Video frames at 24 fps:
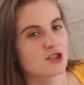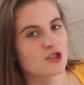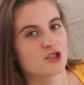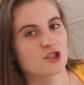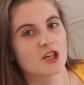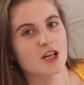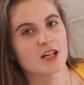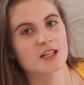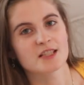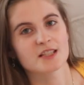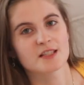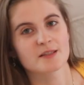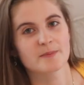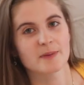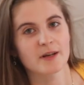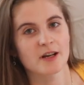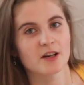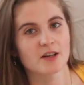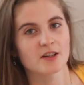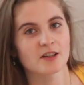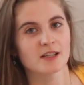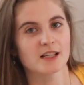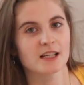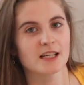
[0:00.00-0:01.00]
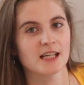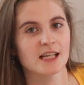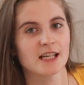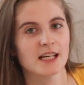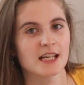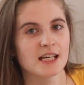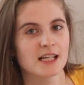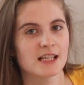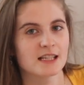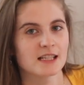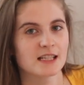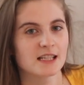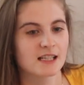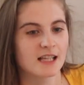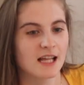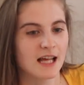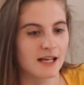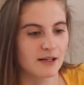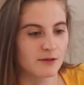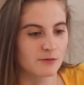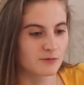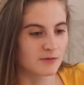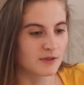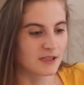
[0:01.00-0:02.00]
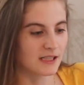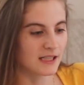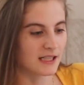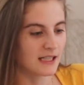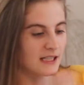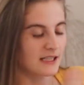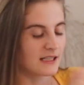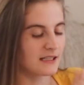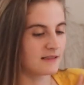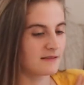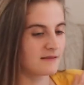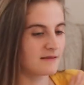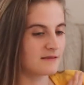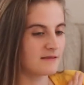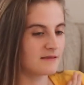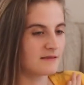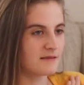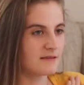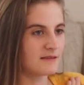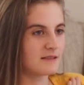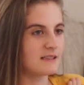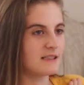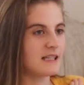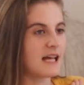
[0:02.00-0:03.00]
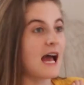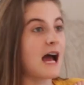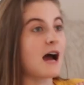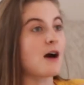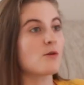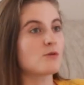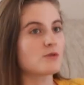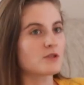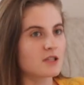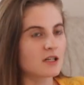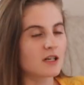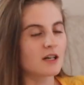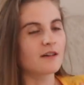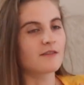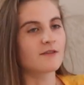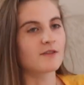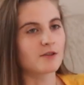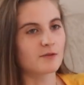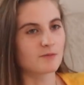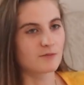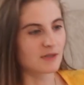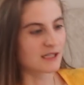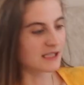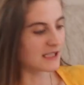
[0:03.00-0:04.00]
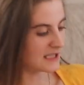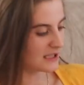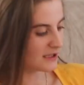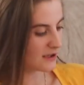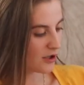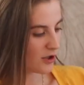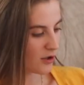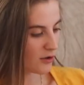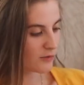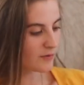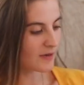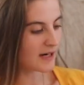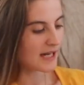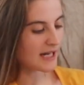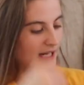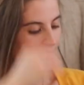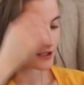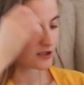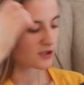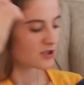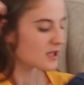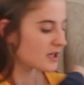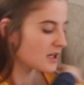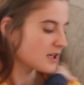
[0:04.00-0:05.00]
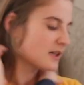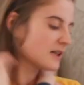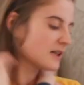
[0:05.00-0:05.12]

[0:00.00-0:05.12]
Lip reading: just barely in the, like, really out of the really low range.